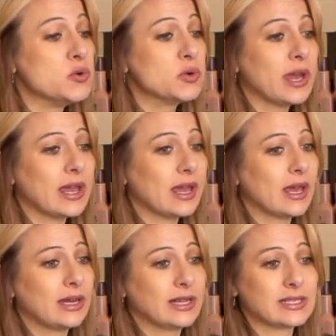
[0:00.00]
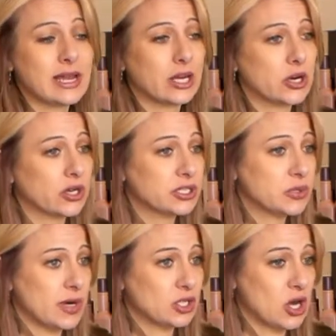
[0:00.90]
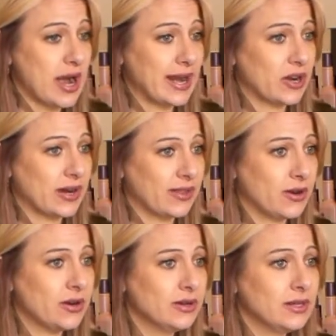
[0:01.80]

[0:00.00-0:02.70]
You can, it's not going to hurt to do it on dry hair either.